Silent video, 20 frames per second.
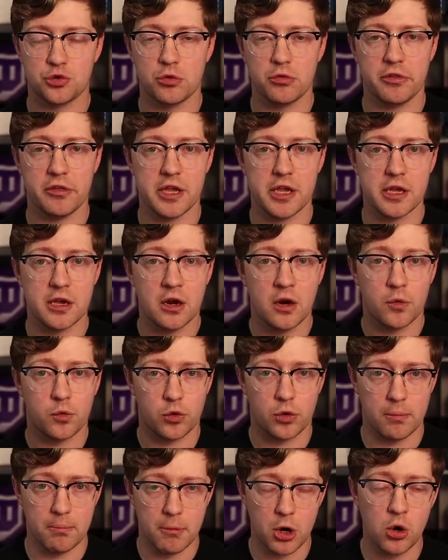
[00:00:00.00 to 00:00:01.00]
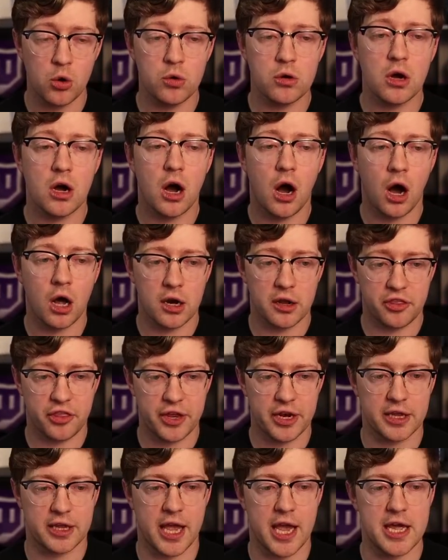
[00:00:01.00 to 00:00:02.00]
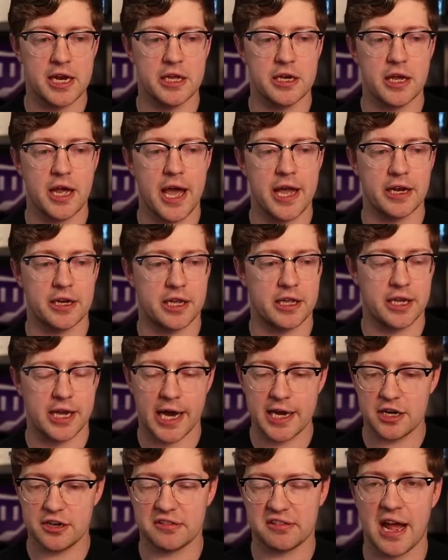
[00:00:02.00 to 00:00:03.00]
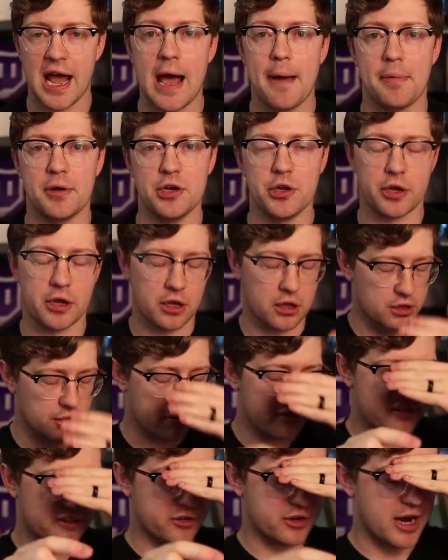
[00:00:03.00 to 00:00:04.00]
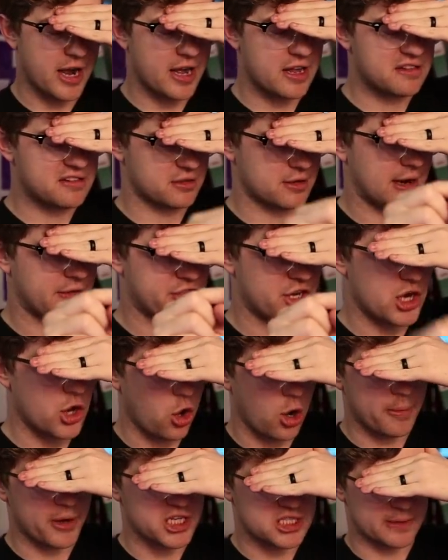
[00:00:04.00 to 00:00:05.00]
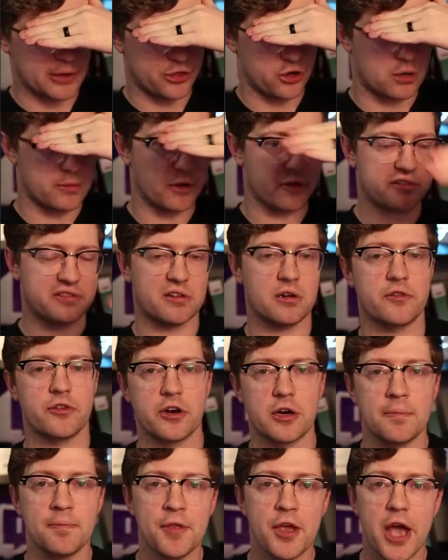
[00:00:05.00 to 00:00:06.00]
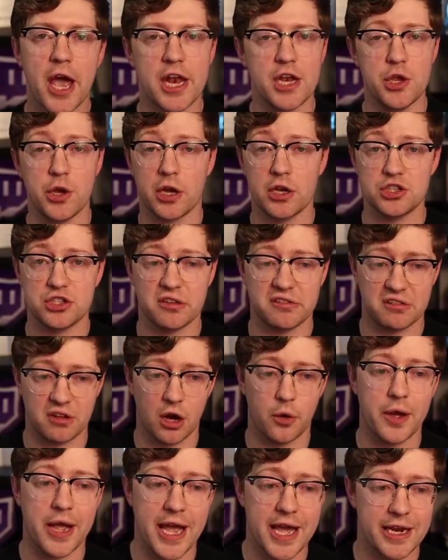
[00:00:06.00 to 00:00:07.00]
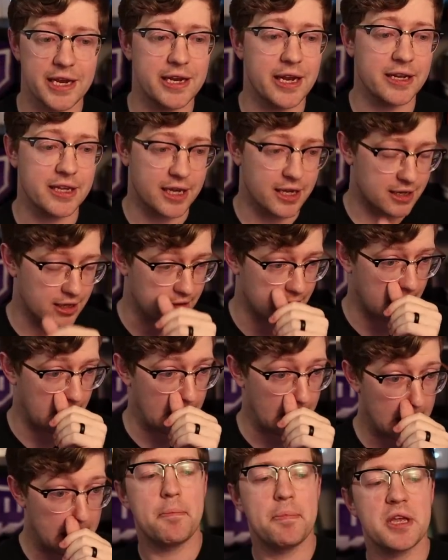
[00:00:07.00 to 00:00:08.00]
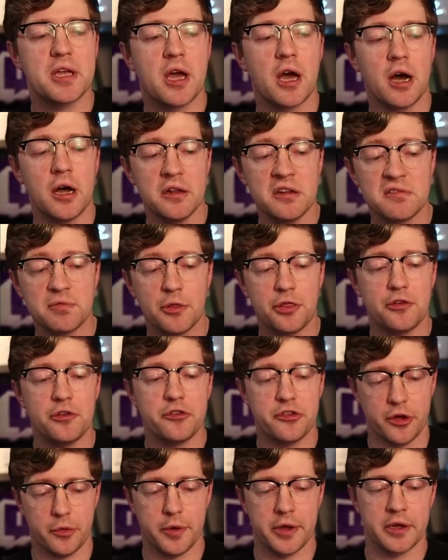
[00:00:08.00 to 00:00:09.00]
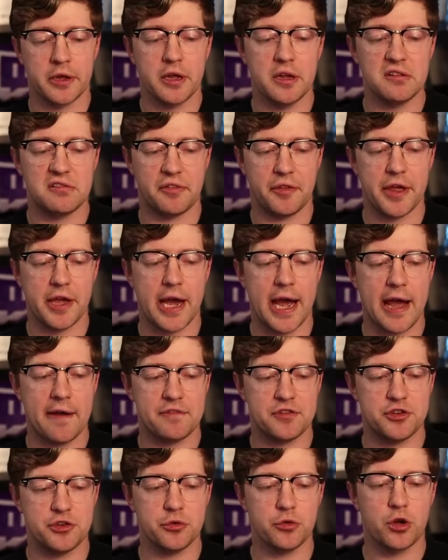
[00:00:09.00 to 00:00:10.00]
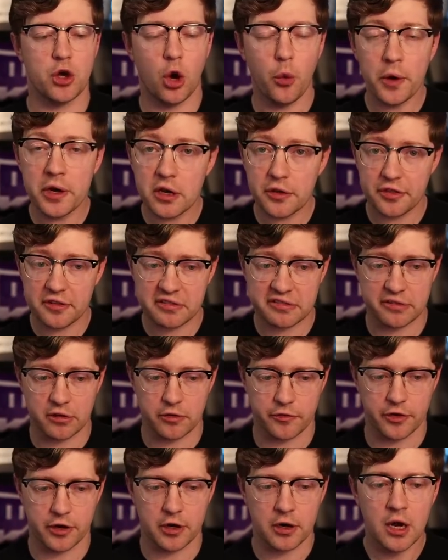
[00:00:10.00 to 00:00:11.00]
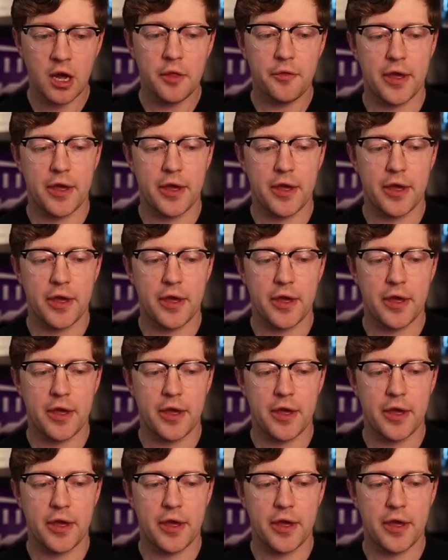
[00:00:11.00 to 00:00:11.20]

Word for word: truly remote, unauthenticated, and can kind of just happen. You can close your eyes, you don't have to know a bunch about the remote server, and you can just go hit it and get in there. Because what they're doing is they have to go into the server,